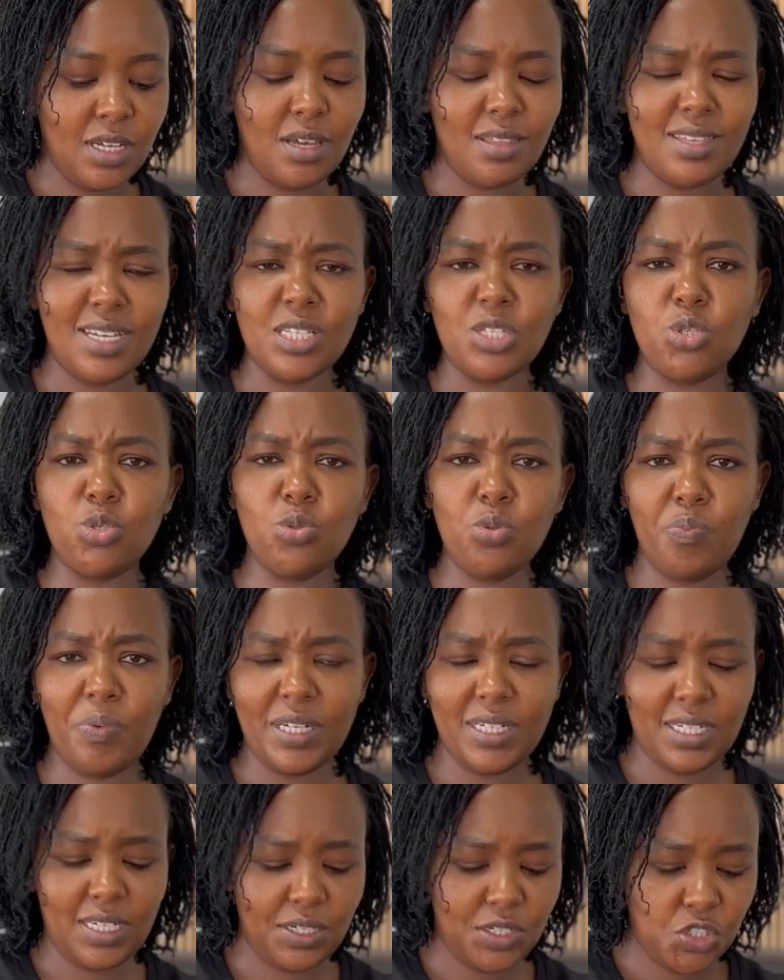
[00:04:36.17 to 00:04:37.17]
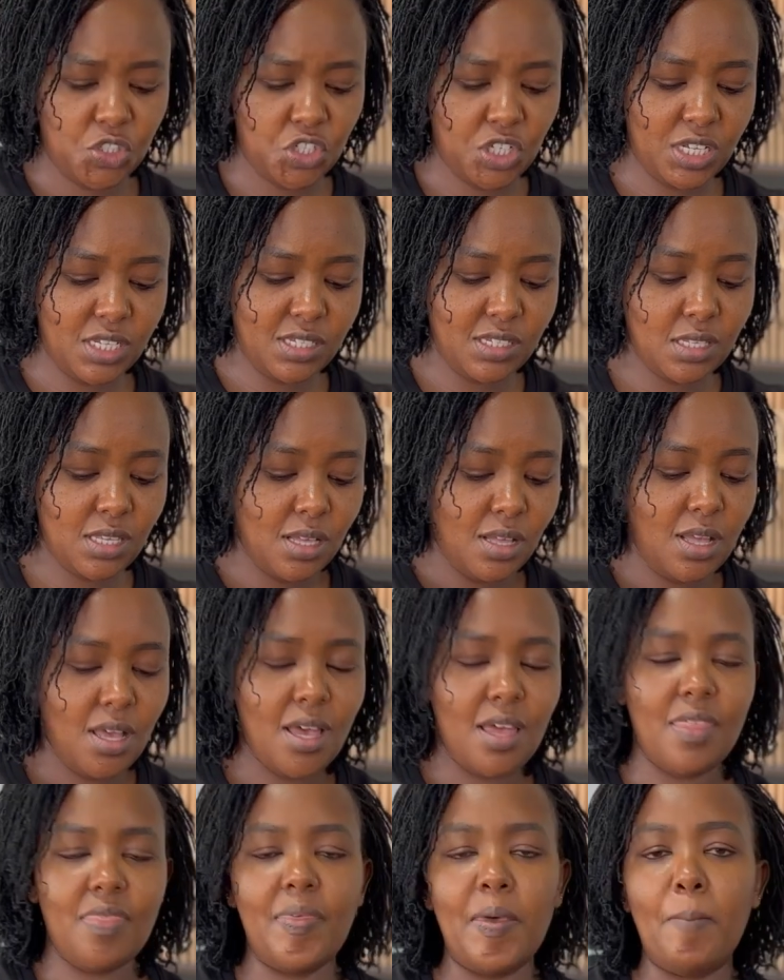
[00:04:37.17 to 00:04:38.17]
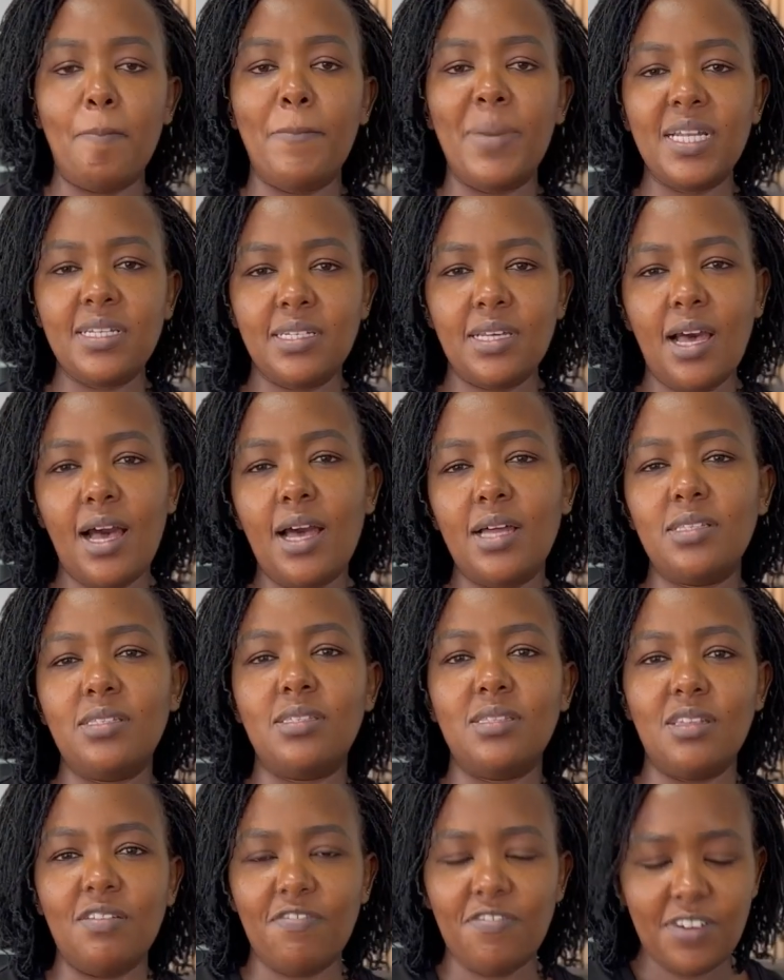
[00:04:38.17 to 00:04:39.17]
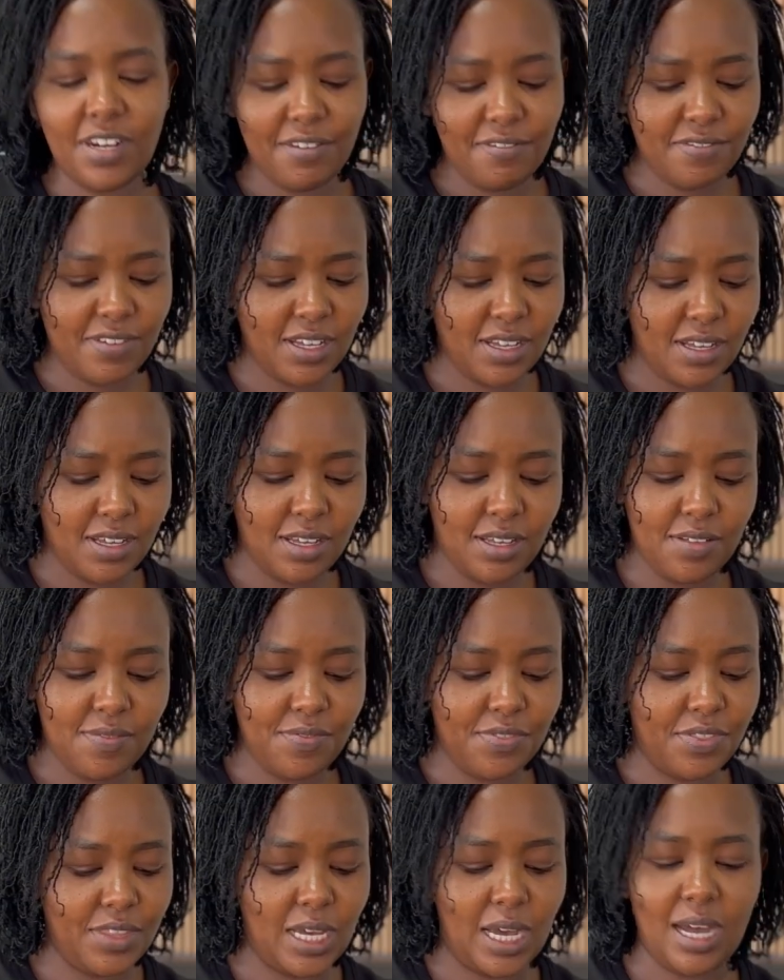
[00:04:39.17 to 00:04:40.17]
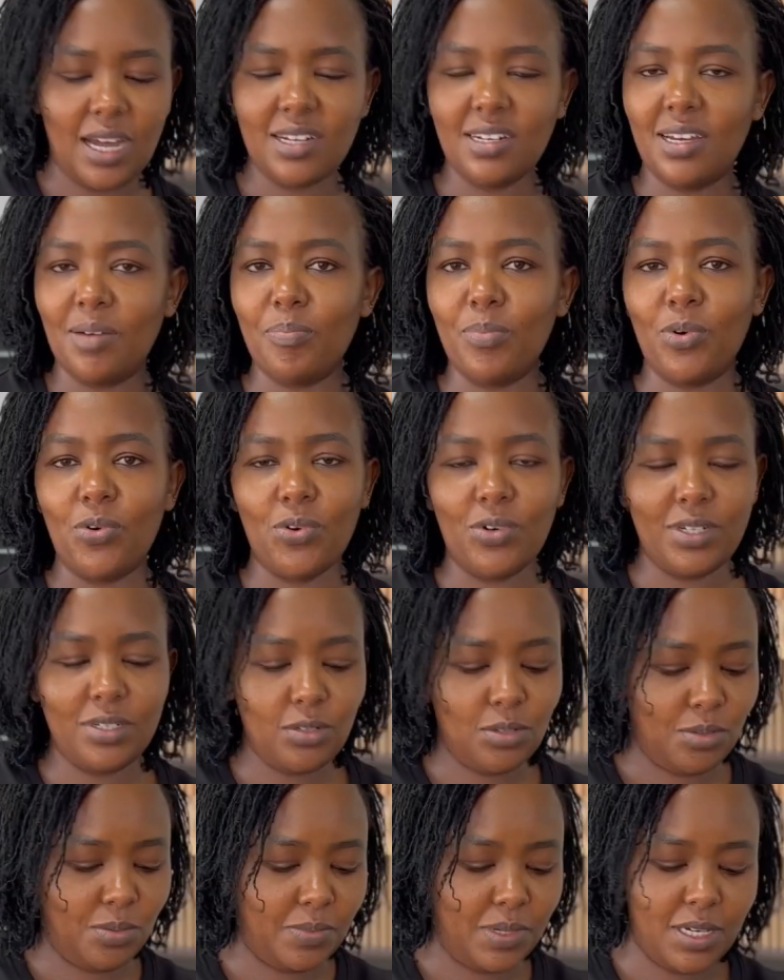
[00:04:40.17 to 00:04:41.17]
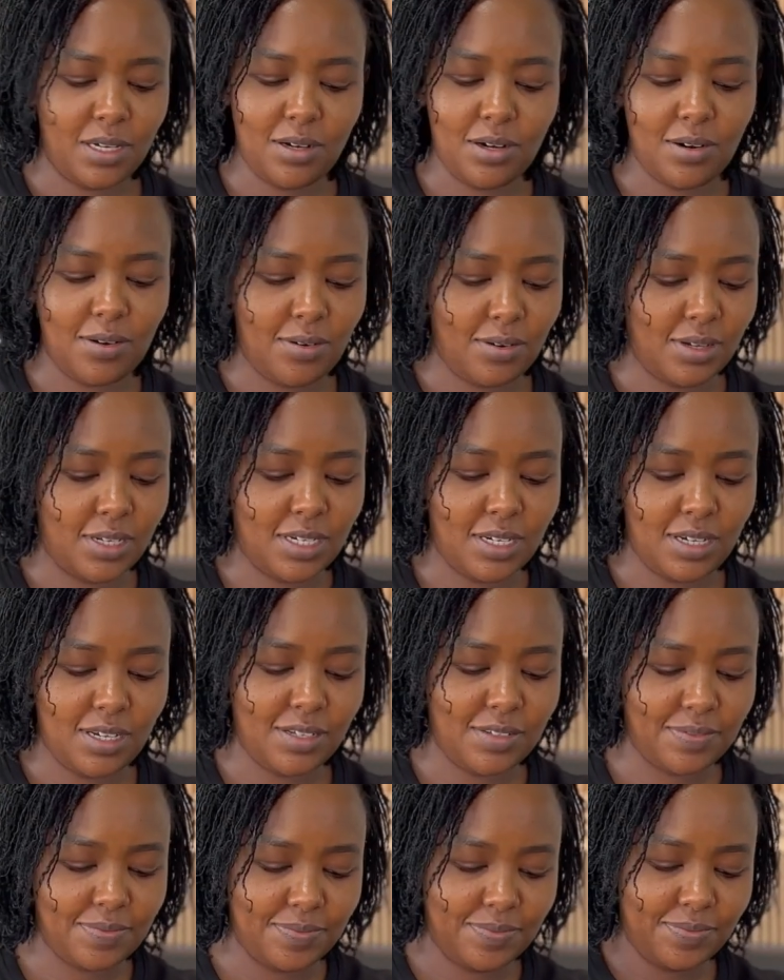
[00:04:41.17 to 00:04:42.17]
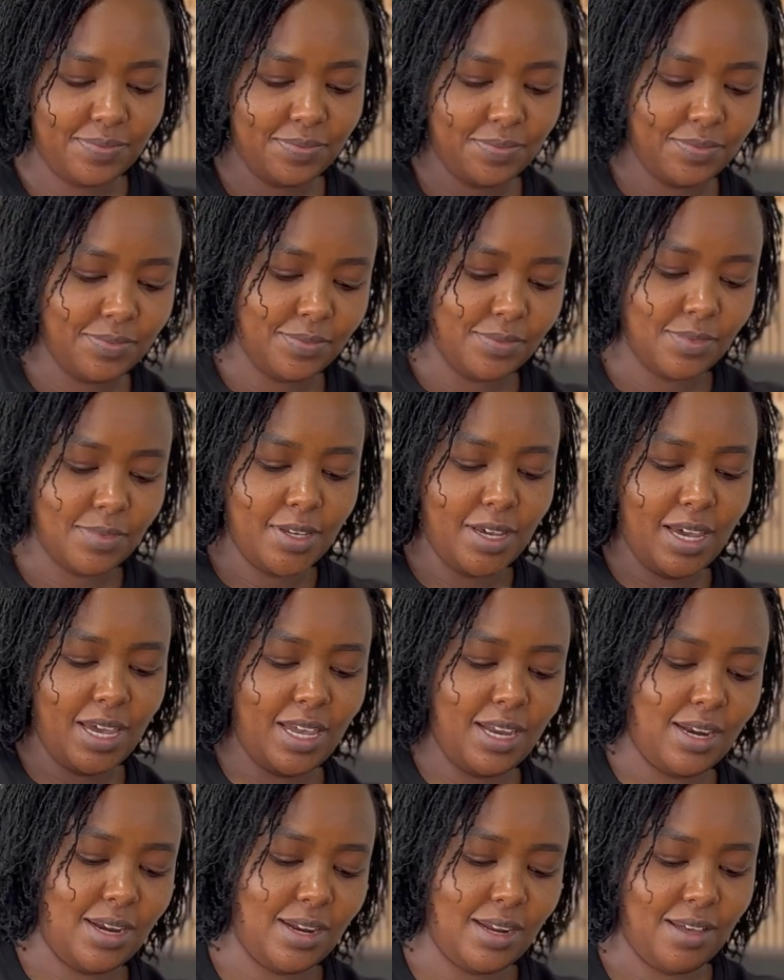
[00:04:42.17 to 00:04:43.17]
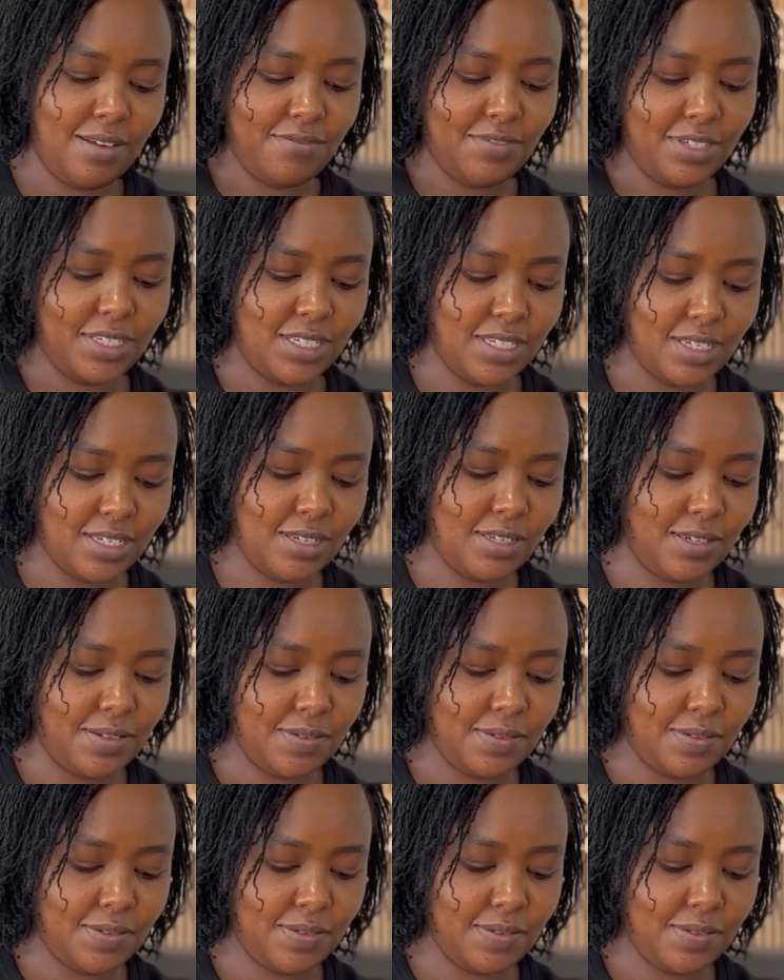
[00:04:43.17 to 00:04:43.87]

They're super delicious. The butter adds the flavor, the cardamom. Oh my god, I love it.